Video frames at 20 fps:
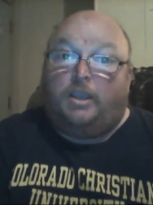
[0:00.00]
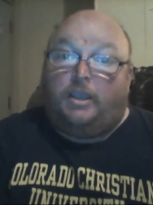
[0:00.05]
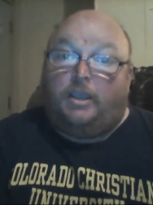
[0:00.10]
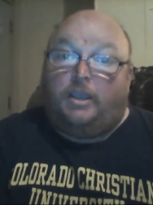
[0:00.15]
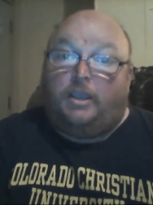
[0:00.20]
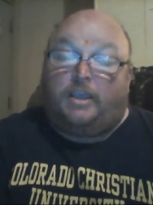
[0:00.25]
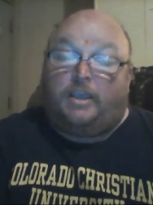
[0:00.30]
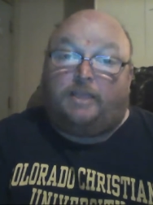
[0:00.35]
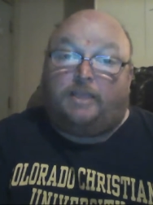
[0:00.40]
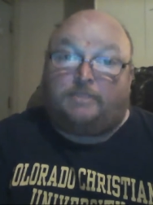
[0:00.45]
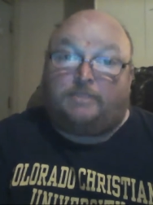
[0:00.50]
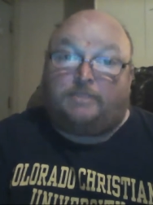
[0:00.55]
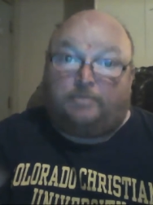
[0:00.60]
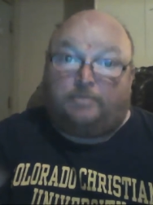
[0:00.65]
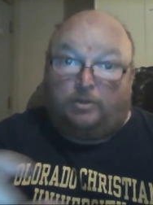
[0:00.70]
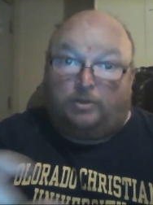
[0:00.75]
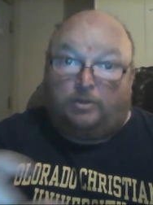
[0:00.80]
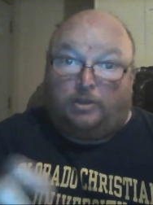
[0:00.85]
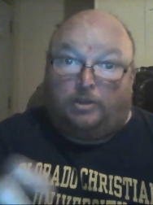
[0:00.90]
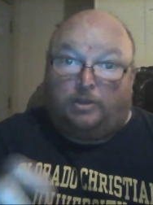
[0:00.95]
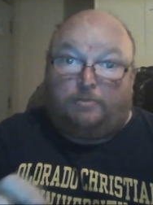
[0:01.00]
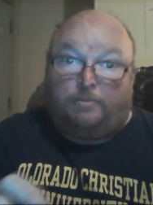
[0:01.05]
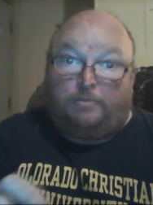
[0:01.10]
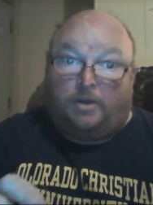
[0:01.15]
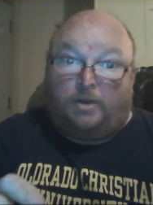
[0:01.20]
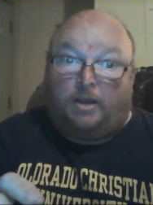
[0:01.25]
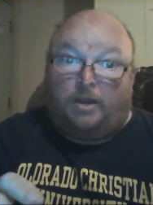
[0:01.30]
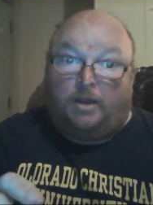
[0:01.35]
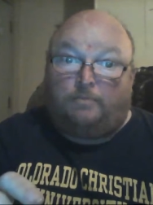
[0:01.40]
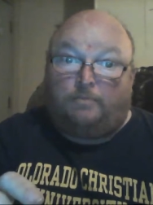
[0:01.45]
it comes up with a little
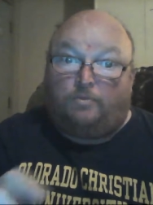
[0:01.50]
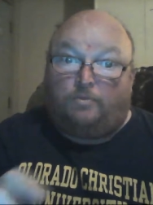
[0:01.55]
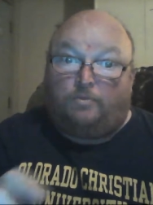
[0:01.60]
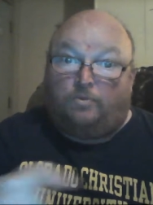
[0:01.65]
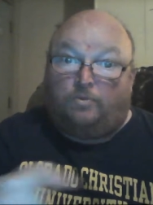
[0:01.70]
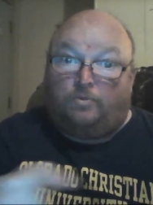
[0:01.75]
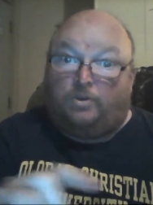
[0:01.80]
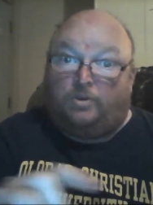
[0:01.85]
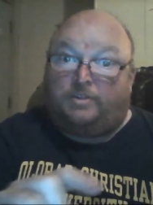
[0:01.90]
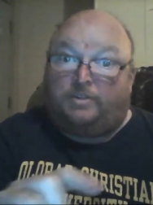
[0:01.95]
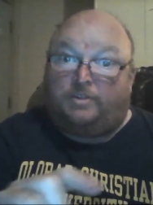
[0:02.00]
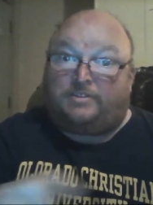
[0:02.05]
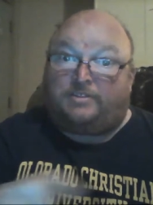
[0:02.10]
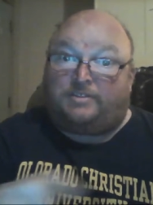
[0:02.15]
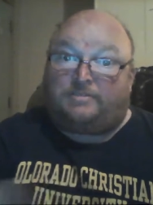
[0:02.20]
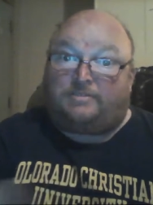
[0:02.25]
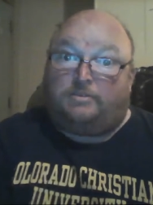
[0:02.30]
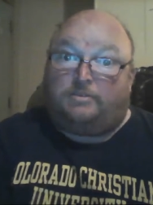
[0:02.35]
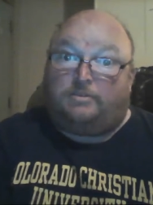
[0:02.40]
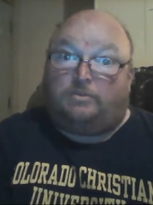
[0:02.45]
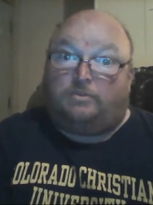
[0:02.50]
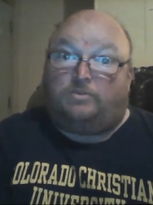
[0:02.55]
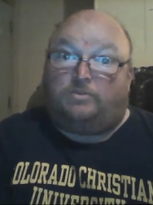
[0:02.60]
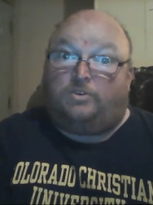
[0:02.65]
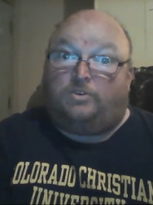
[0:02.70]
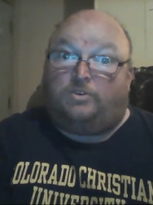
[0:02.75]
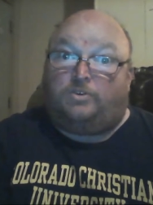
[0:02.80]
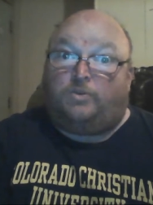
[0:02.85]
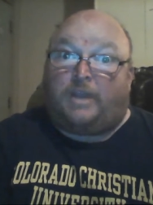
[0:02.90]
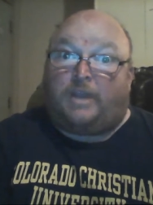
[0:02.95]
prompt with,
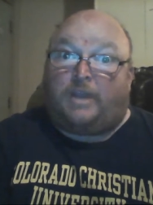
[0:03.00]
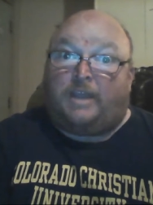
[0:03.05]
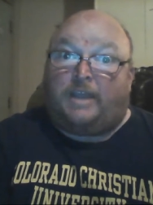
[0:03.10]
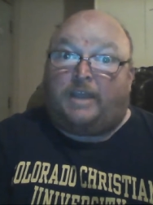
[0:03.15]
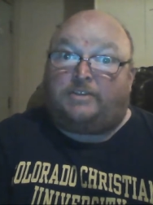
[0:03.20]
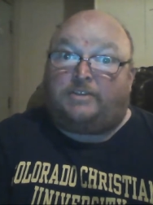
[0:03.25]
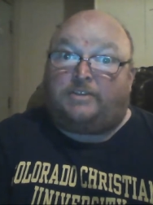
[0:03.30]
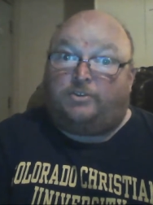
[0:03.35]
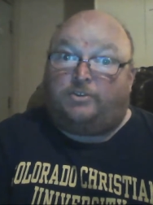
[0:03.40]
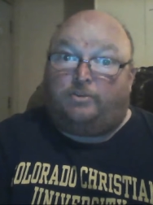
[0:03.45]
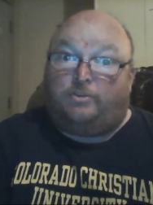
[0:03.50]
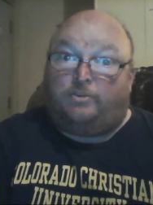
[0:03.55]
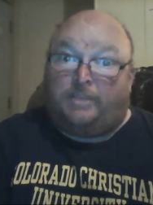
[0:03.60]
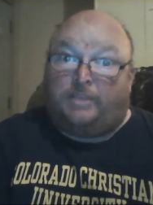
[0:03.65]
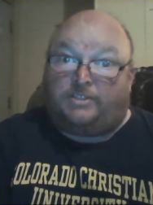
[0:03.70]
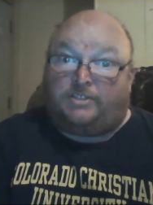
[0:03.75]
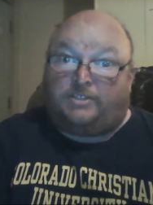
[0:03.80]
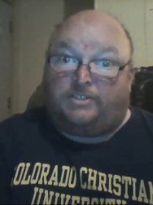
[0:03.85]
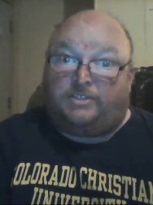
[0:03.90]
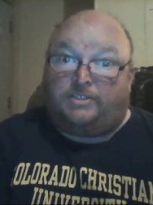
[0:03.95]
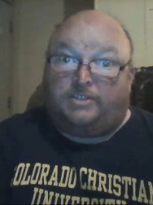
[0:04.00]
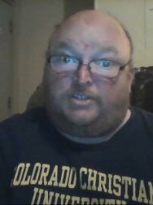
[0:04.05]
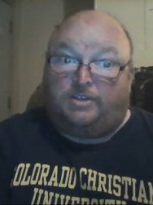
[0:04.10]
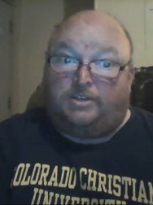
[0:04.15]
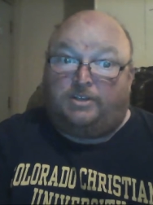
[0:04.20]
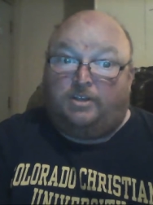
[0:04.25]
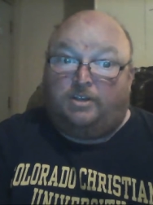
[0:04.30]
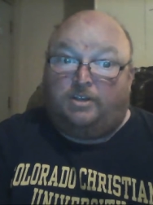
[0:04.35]
do you want to add to your message?